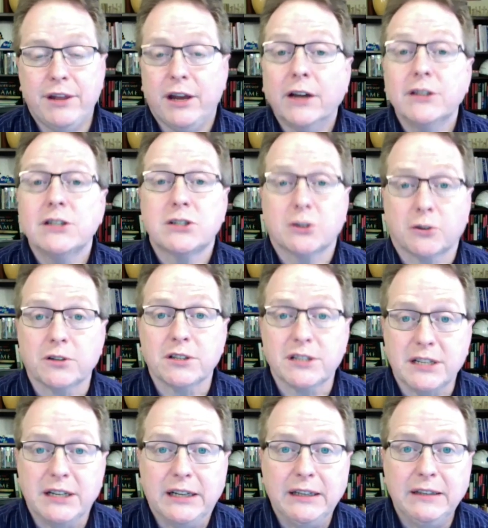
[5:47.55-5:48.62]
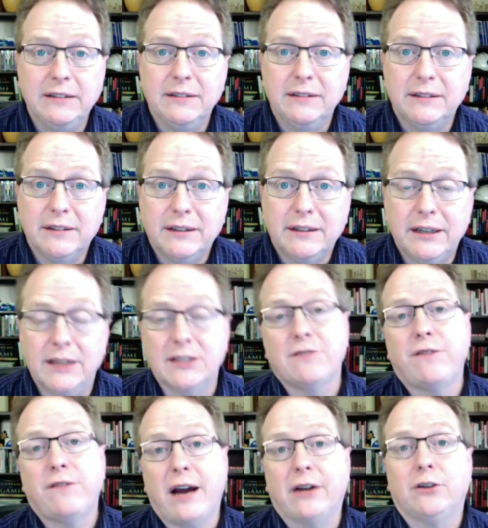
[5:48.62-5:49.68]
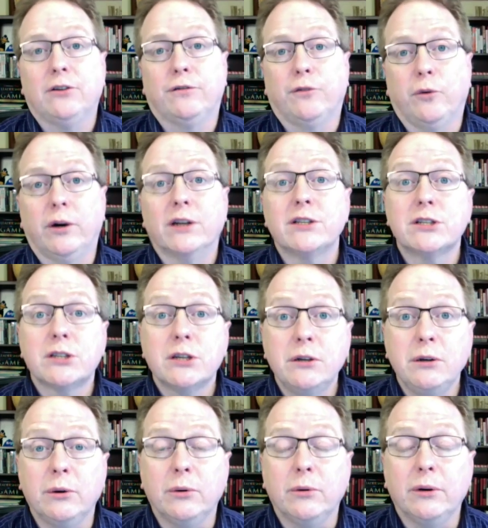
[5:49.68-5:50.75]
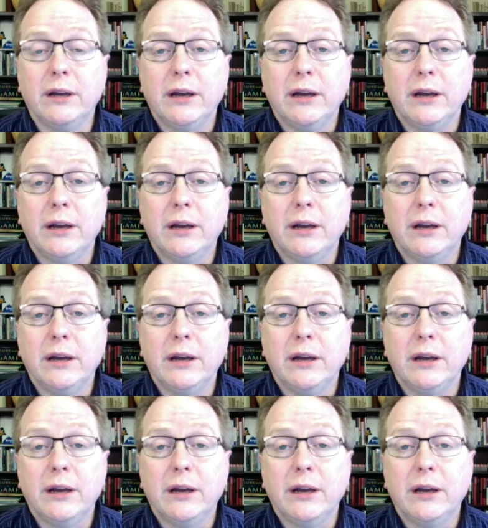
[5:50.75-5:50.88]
uncertainty is a factor for us too.